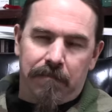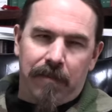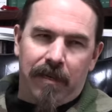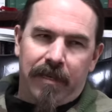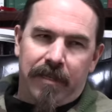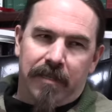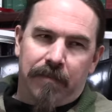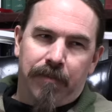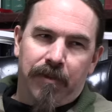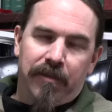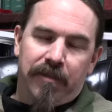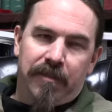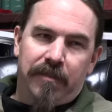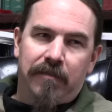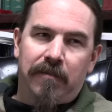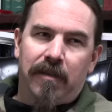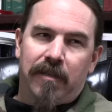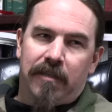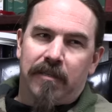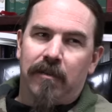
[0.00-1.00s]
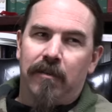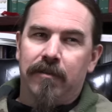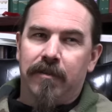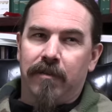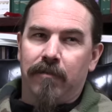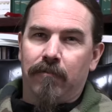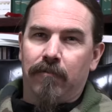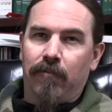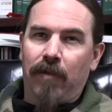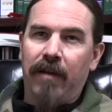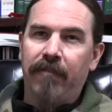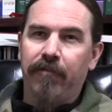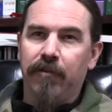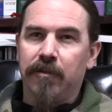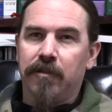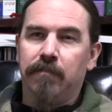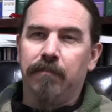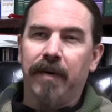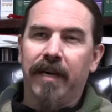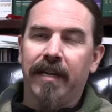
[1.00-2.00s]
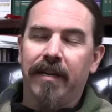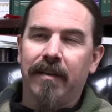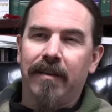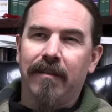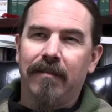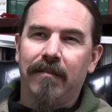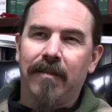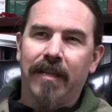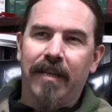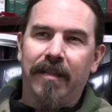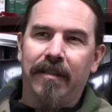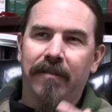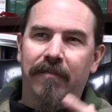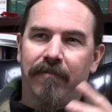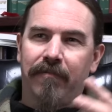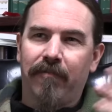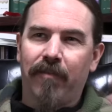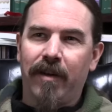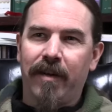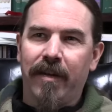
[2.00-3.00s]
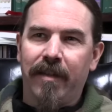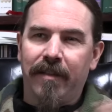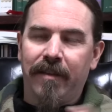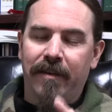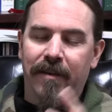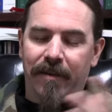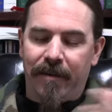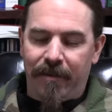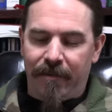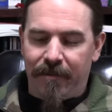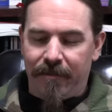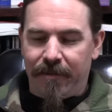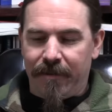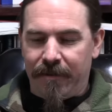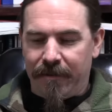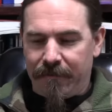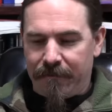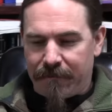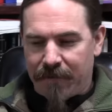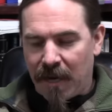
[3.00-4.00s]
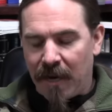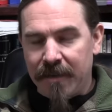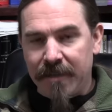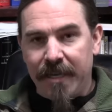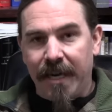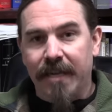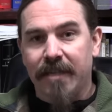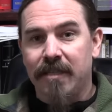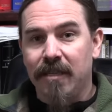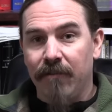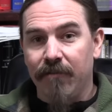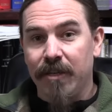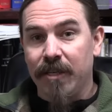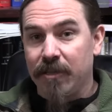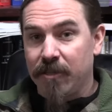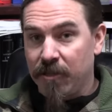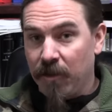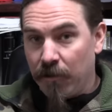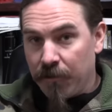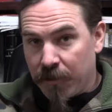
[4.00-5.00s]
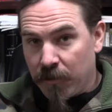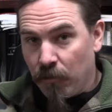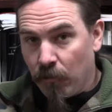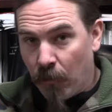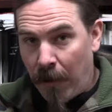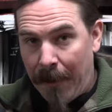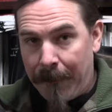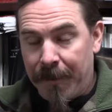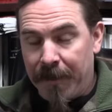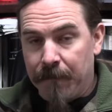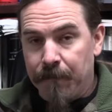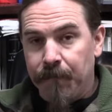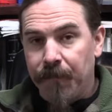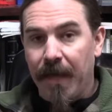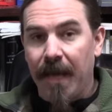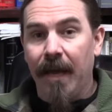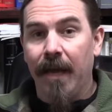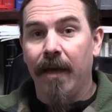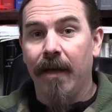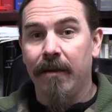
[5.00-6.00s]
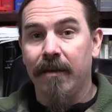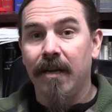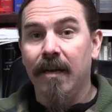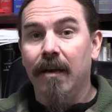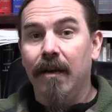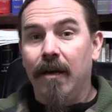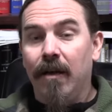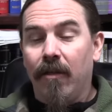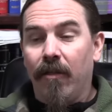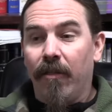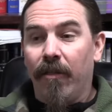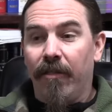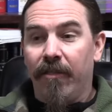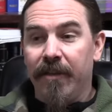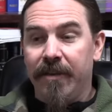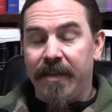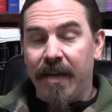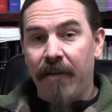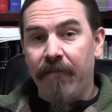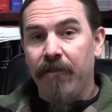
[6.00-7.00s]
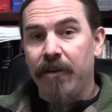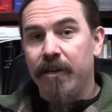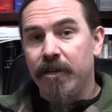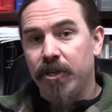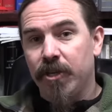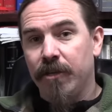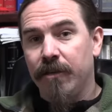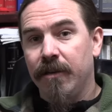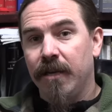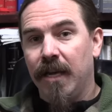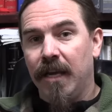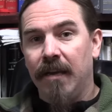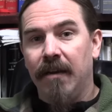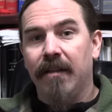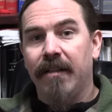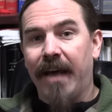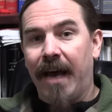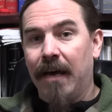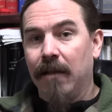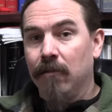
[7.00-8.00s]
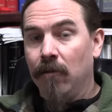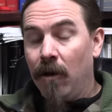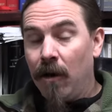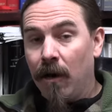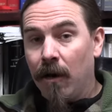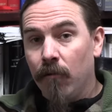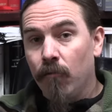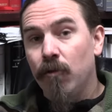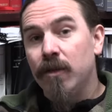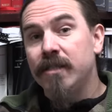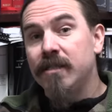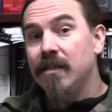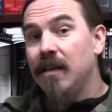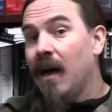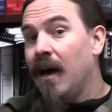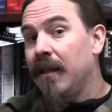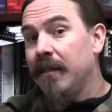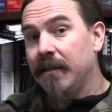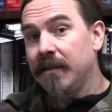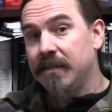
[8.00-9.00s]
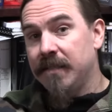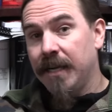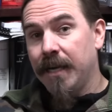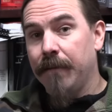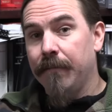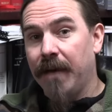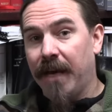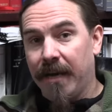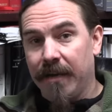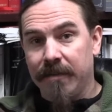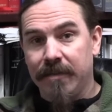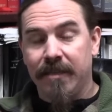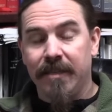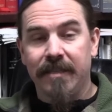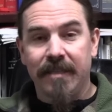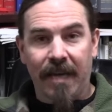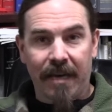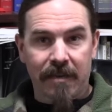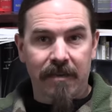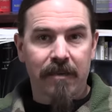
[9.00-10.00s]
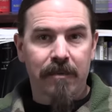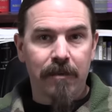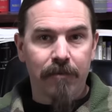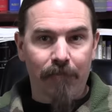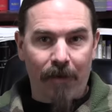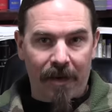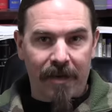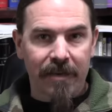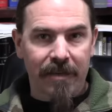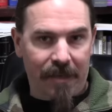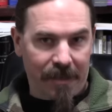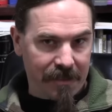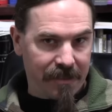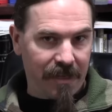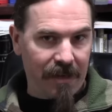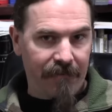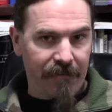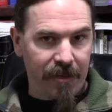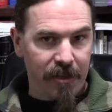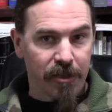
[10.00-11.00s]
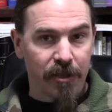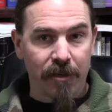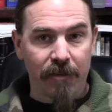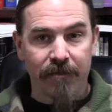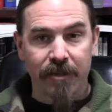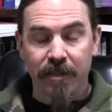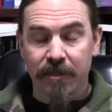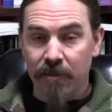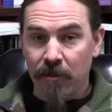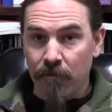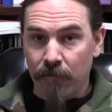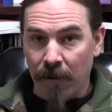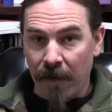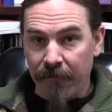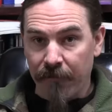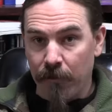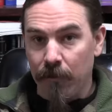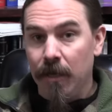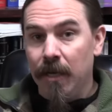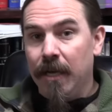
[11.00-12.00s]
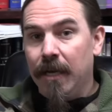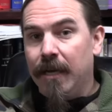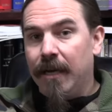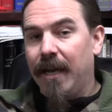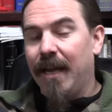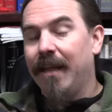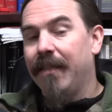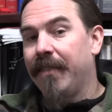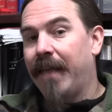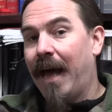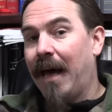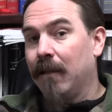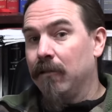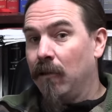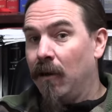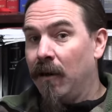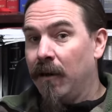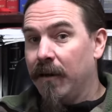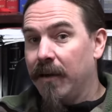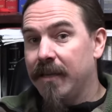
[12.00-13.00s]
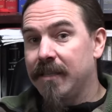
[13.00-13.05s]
I suppose assault rifles, but in the in the the context of an assault weapon. And the definition in that law was not the same as the technically recognized definition of an assault rifle. In that law,